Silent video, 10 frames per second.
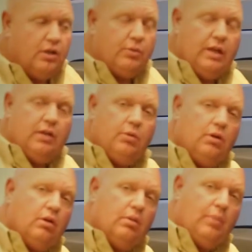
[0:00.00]
the reason we
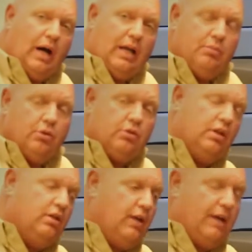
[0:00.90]
go to the body bolts
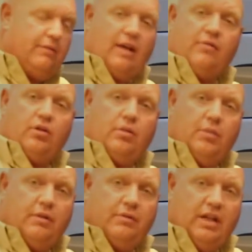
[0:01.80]
is you have to have a little
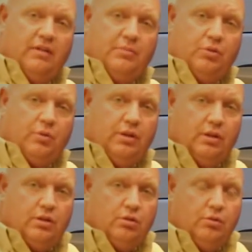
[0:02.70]
bit of give between
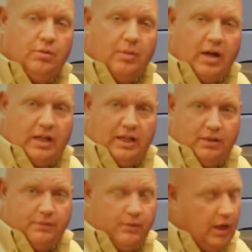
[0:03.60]
the two, the body and
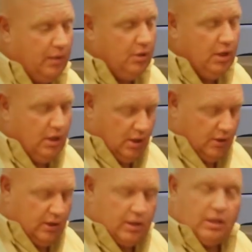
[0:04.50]
the frame.
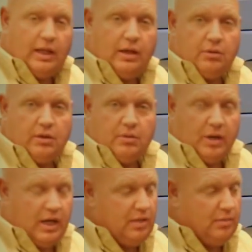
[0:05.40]
This allows the
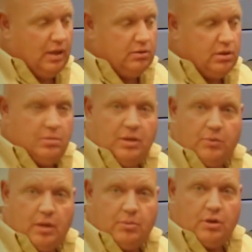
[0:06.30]
body mounts to be
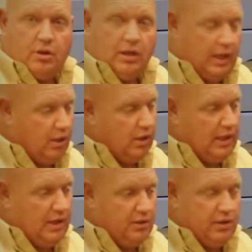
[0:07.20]
rubber and
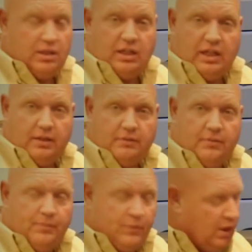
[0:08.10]
allows it to give.
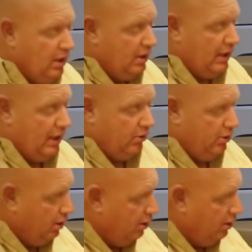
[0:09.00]
Now,